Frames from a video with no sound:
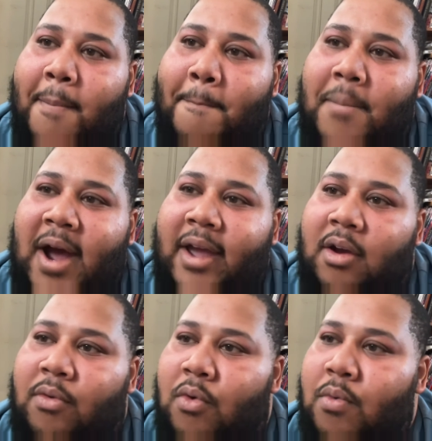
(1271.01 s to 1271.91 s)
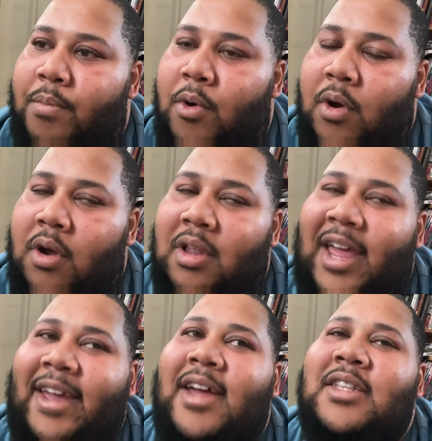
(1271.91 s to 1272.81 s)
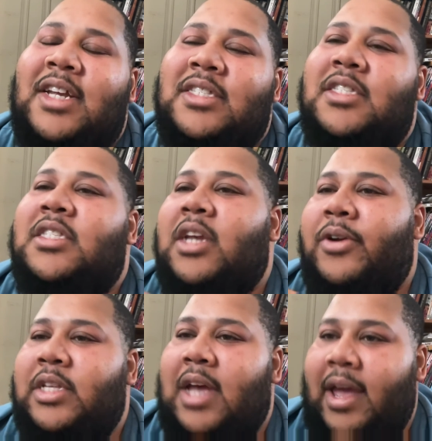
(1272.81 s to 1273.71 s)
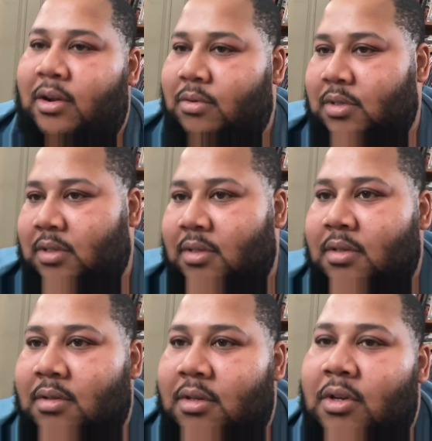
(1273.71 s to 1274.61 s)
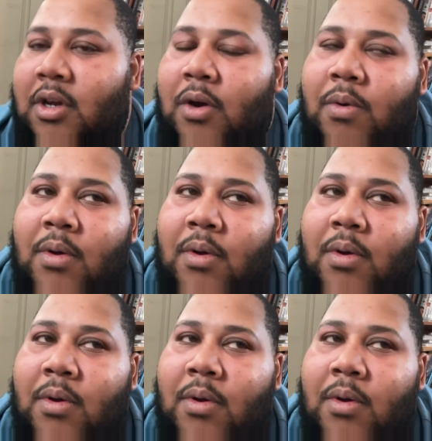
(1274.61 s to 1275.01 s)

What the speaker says: by a group or like unnecessary titles, you know.